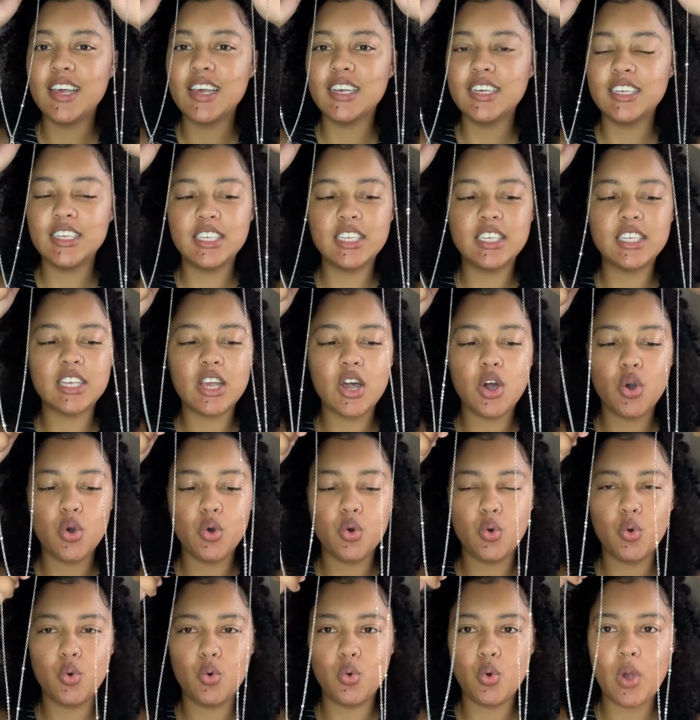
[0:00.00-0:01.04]

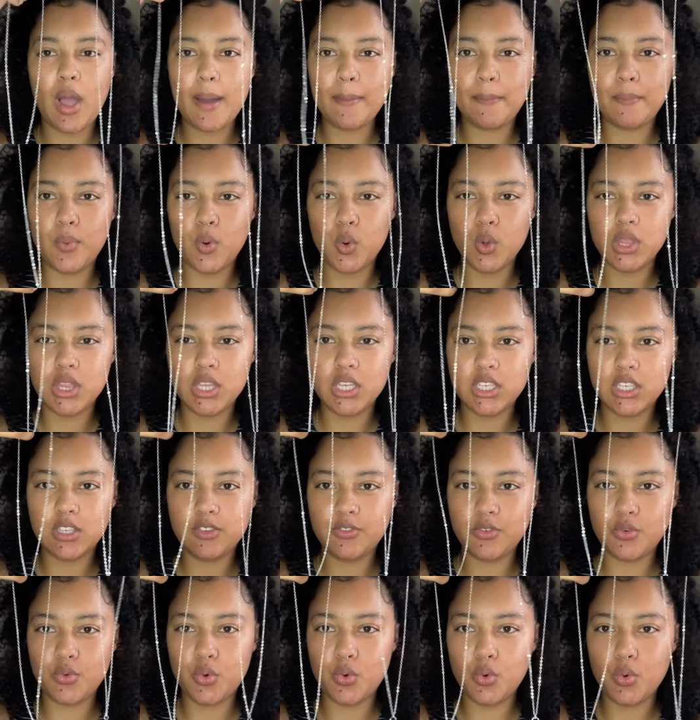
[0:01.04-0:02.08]
So I bought this
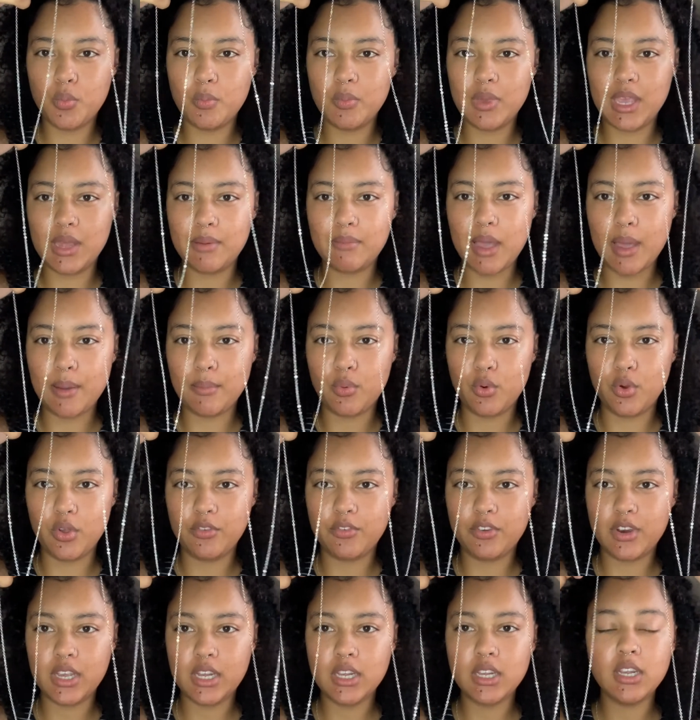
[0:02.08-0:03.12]
for me and my
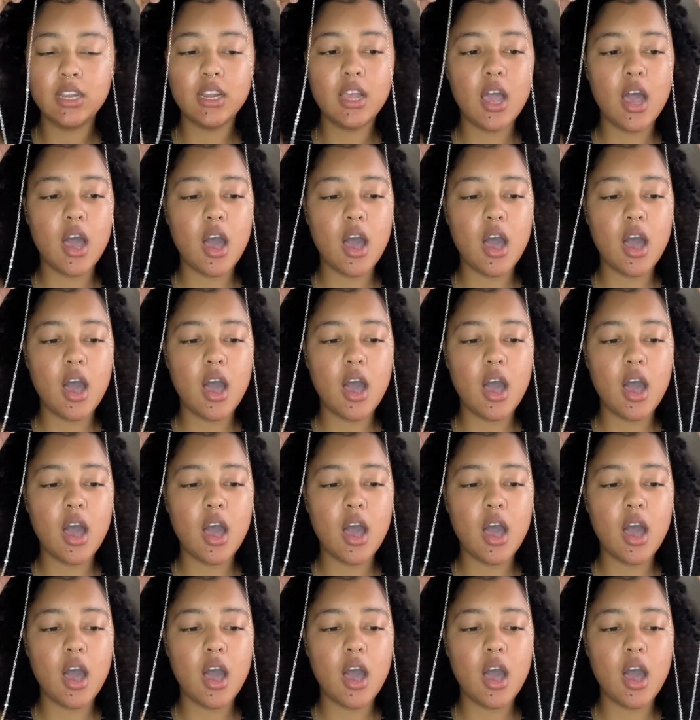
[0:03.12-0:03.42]
boyfriend.